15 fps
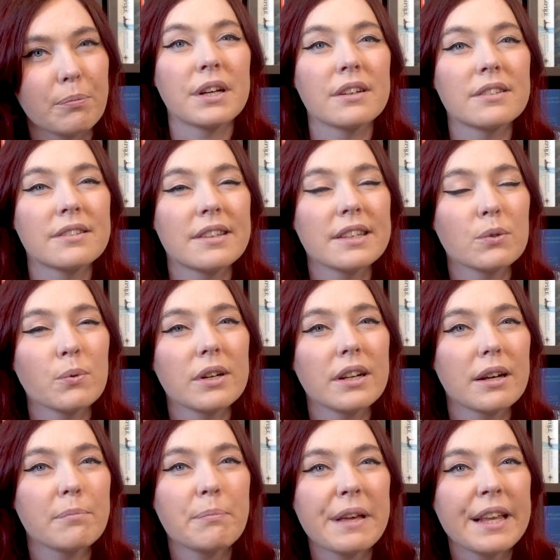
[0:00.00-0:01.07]
because this one
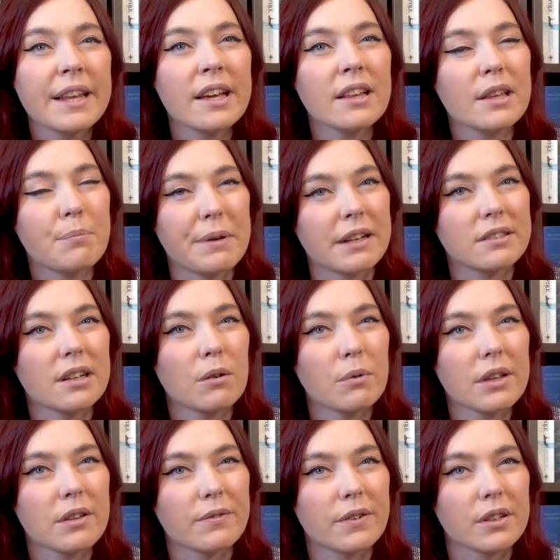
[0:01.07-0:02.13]
immediately picks up
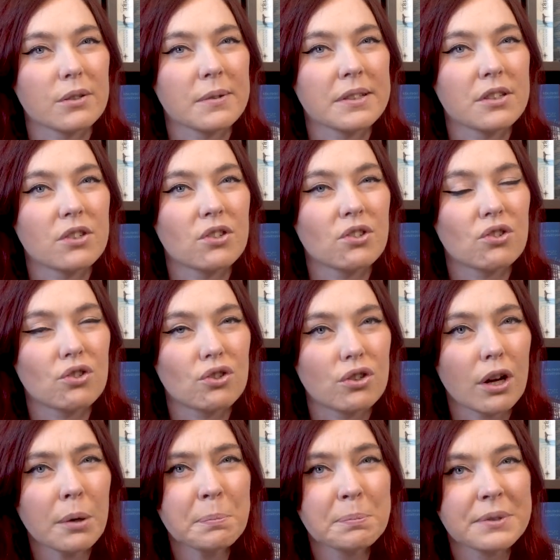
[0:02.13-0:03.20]
where the first one
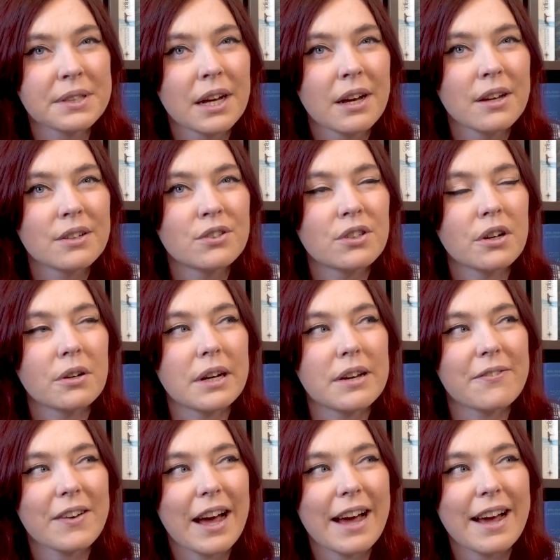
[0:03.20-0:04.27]
stops. So
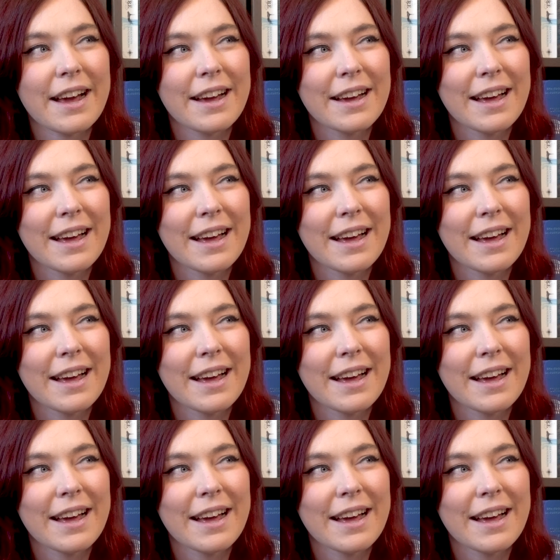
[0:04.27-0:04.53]
if I